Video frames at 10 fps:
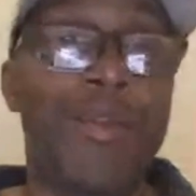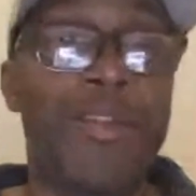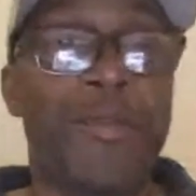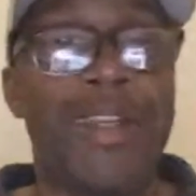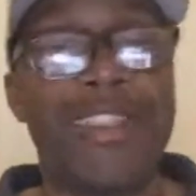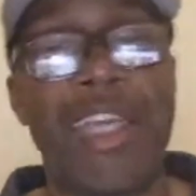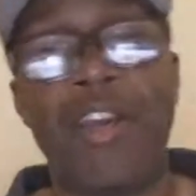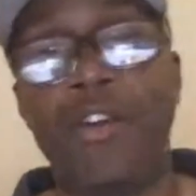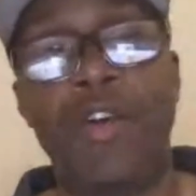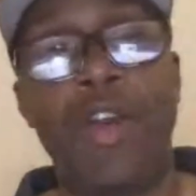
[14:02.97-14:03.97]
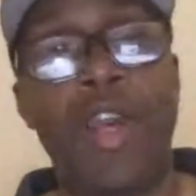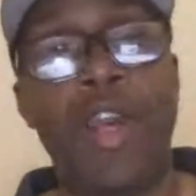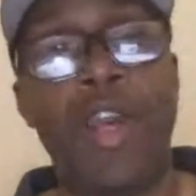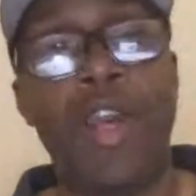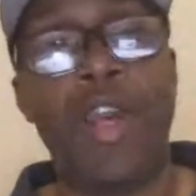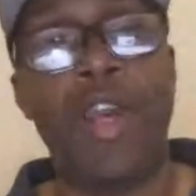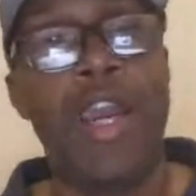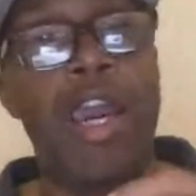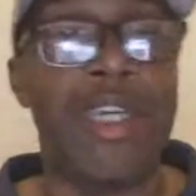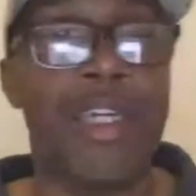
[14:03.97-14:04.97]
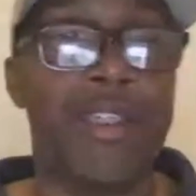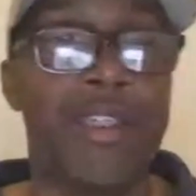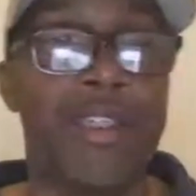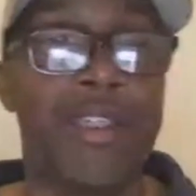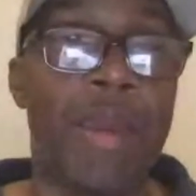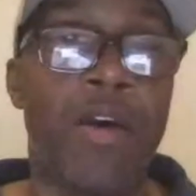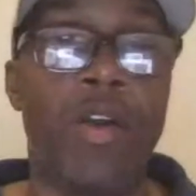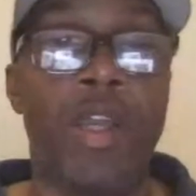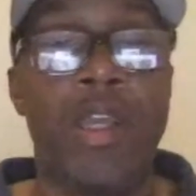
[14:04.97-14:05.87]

to my channel. I appreciate you taking the time out.